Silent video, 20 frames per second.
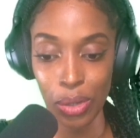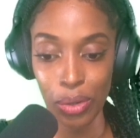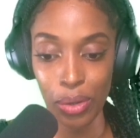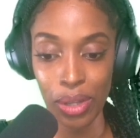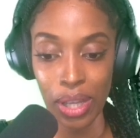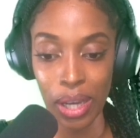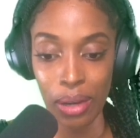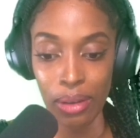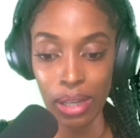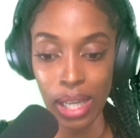
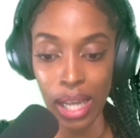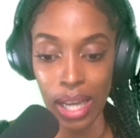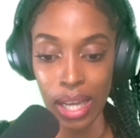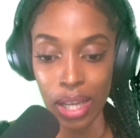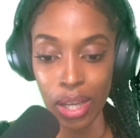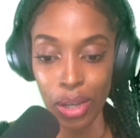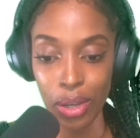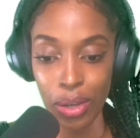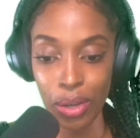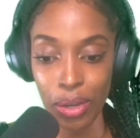they would
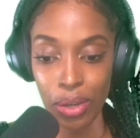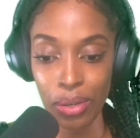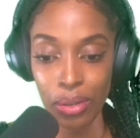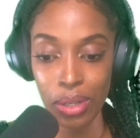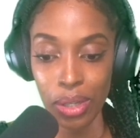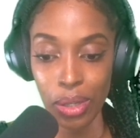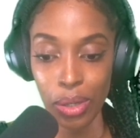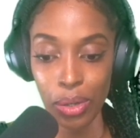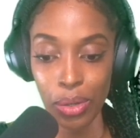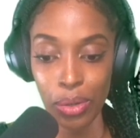like you
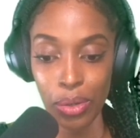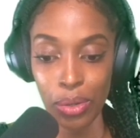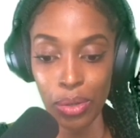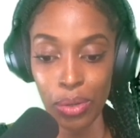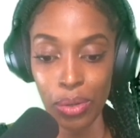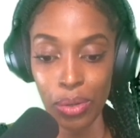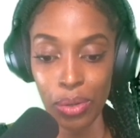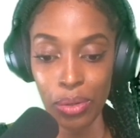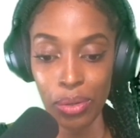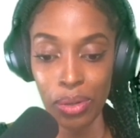
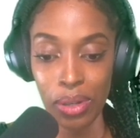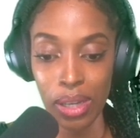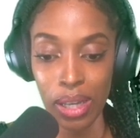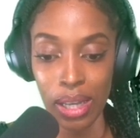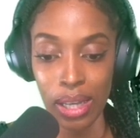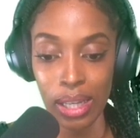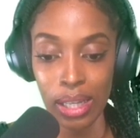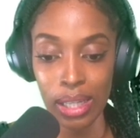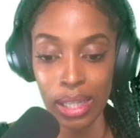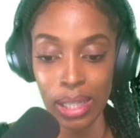to
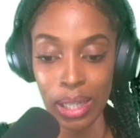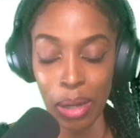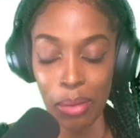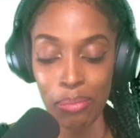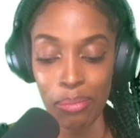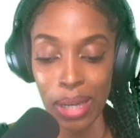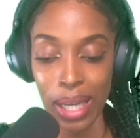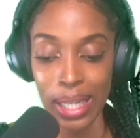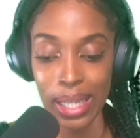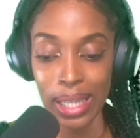
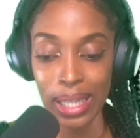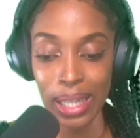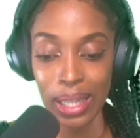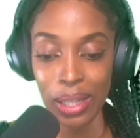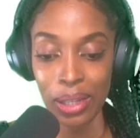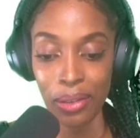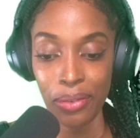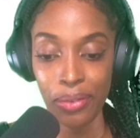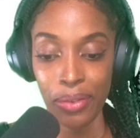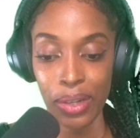submit it in
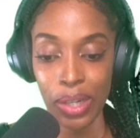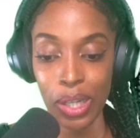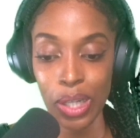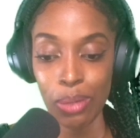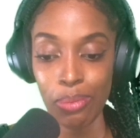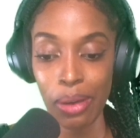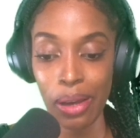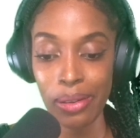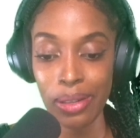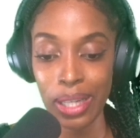the first
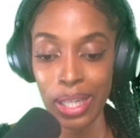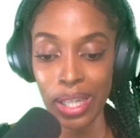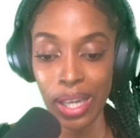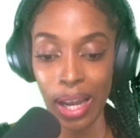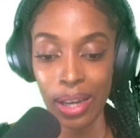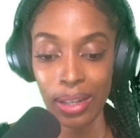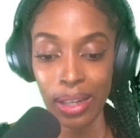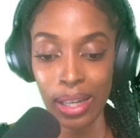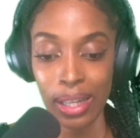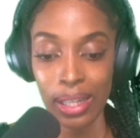bounty
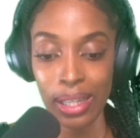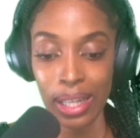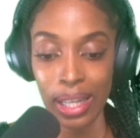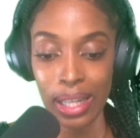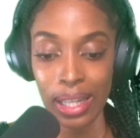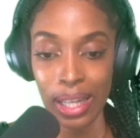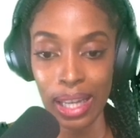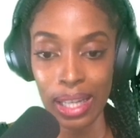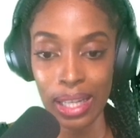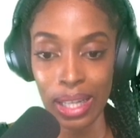channel
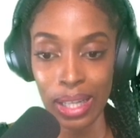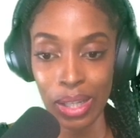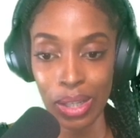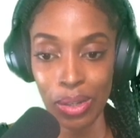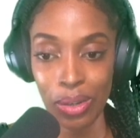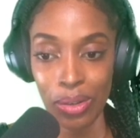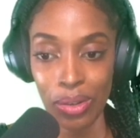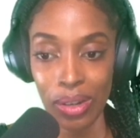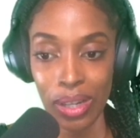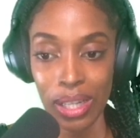in their
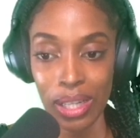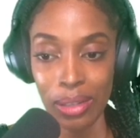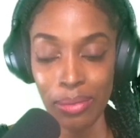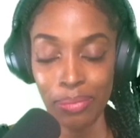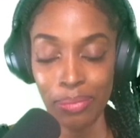Discord.